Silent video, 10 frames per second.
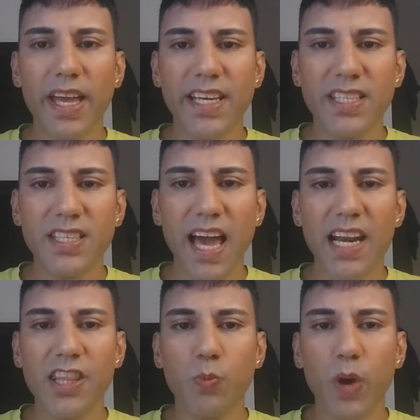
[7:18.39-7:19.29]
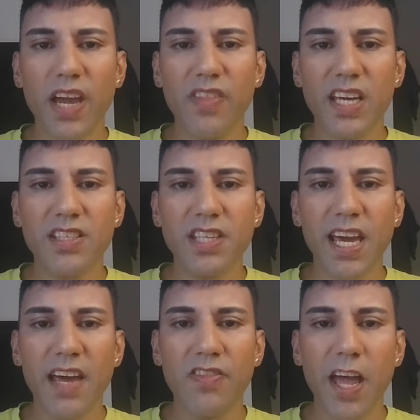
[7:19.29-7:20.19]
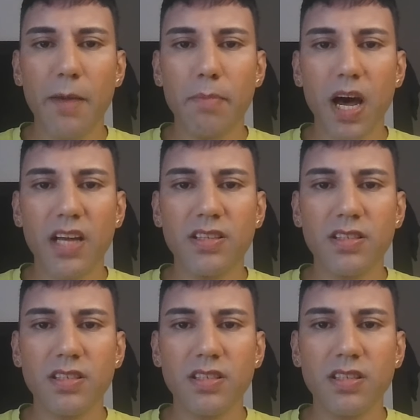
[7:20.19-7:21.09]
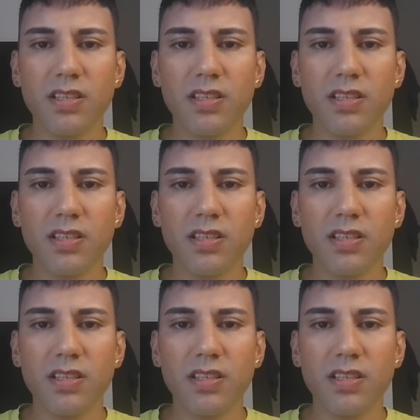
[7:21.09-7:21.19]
exactly the way they see it in their minds.